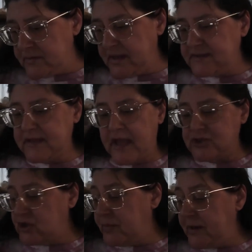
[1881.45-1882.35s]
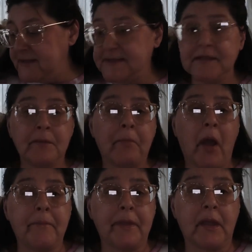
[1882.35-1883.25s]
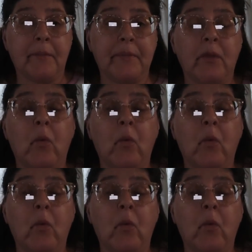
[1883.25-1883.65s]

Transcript: in my stash yet, but I see them popping up in